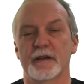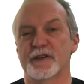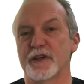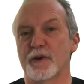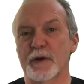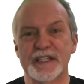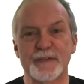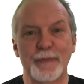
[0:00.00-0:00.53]

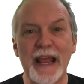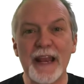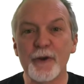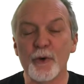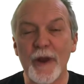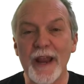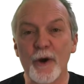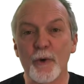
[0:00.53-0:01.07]
expand
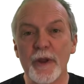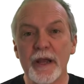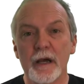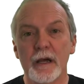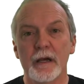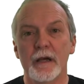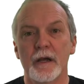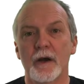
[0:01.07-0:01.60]
your
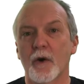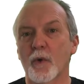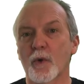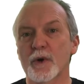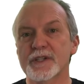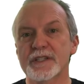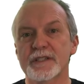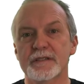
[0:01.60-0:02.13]
area
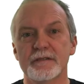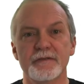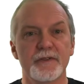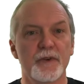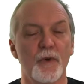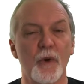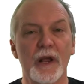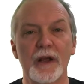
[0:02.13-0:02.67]
or
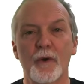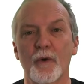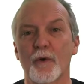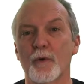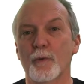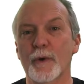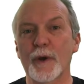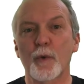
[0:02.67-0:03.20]

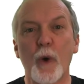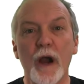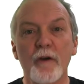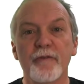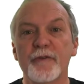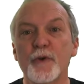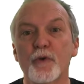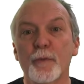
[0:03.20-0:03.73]
require
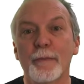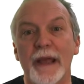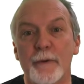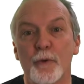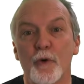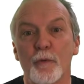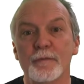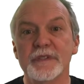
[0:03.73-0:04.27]
fewer
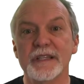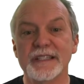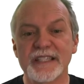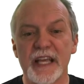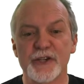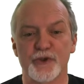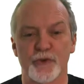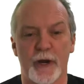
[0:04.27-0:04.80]
bedrooms,
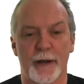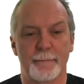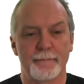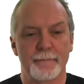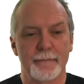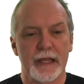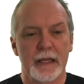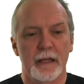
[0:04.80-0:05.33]
etc.
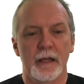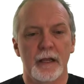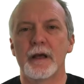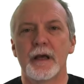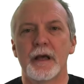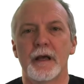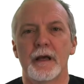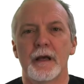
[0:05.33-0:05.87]

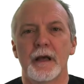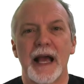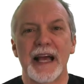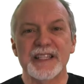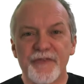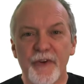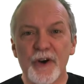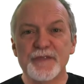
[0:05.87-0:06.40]

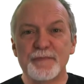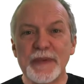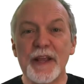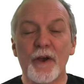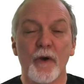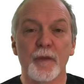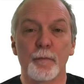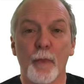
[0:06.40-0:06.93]
As far as
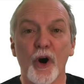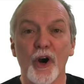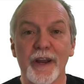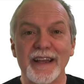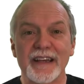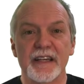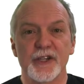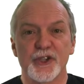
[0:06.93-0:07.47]
being on the
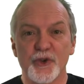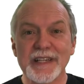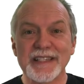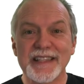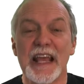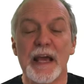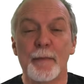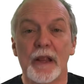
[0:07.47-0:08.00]
market, trust
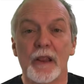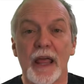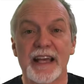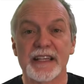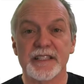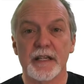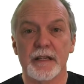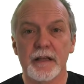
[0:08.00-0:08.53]
the
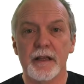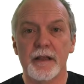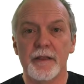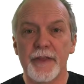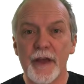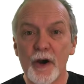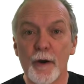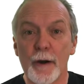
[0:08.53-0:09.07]
MLS.
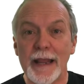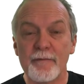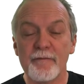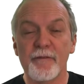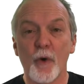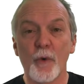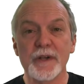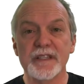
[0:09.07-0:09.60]
Their
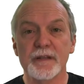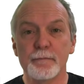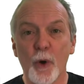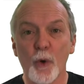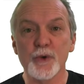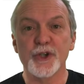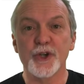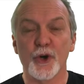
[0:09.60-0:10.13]
info is the
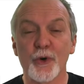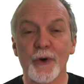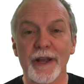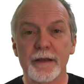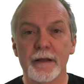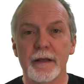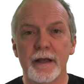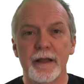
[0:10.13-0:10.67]
most
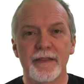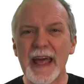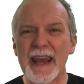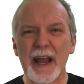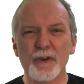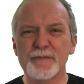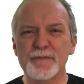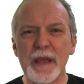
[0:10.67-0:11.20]
current. That
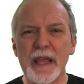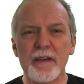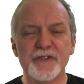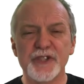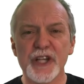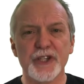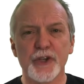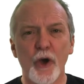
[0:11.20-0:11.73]
house may have
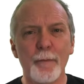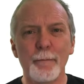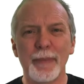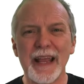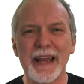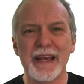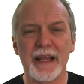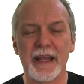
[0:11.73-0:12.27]
just gone
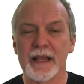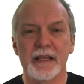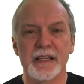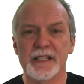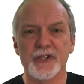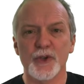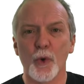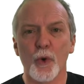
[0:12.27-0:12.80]
pending,
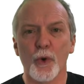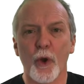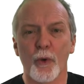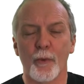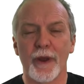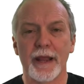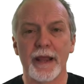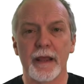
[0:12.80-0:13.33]
sold
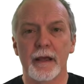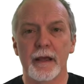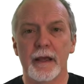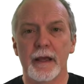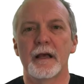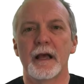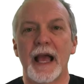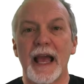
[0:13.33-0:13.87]
already.
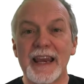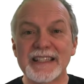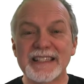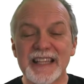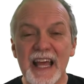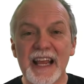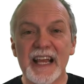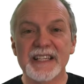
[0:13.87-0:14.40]
And it's
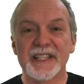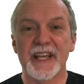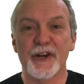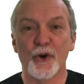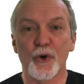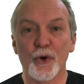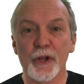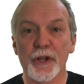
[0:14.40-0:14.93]
like I said
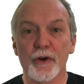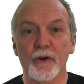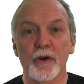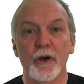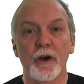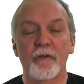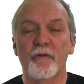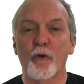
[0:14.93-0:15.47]
earlier,
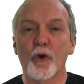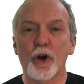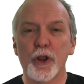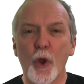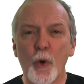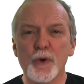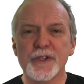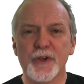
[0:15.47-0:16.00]

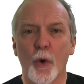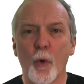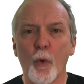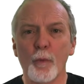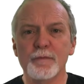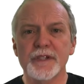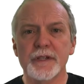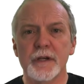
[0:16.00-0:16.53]
foreclosed
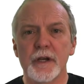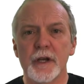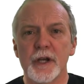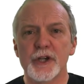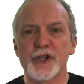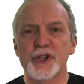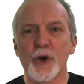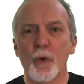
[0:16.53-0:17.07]
homes
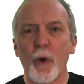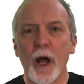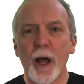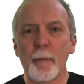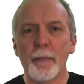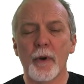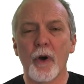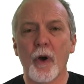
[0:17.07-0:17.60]
show
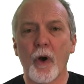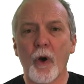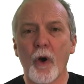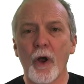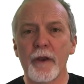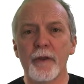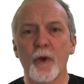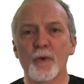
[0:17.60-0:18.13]
up
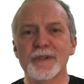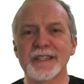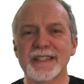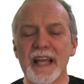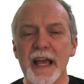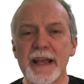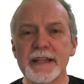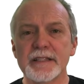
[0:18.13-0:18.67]
on those
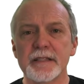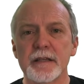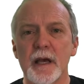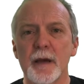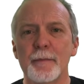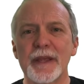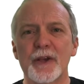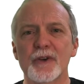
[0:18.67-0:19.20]
sites
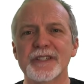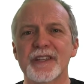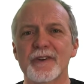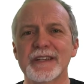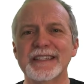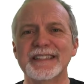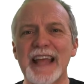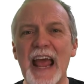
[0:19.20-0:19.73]
because
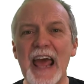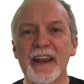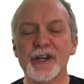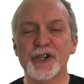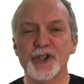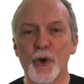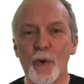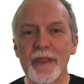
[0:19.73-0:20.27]
there's data
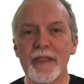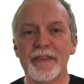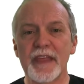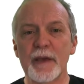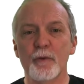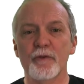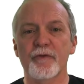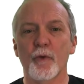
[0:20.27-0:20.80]
showing that they
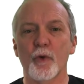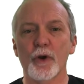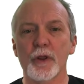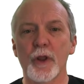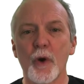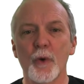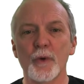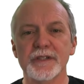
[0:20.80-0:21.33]
were
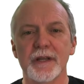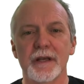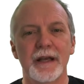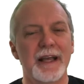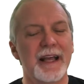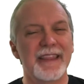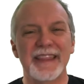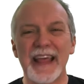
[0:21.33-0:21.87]
foreclosed.
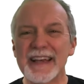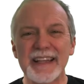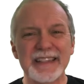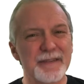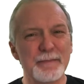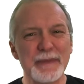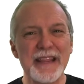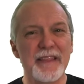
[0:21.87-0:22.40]
That
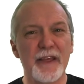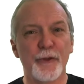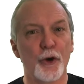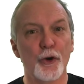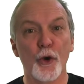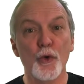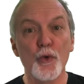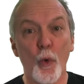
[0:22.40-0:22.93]
doesn't mean that their
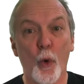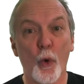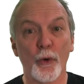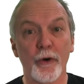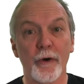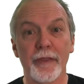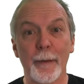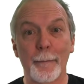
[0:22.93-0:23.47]
new
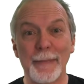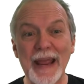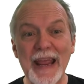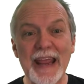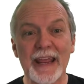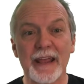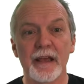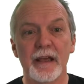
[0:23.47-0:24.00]
owner, the
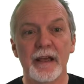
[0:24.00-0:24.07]
bank,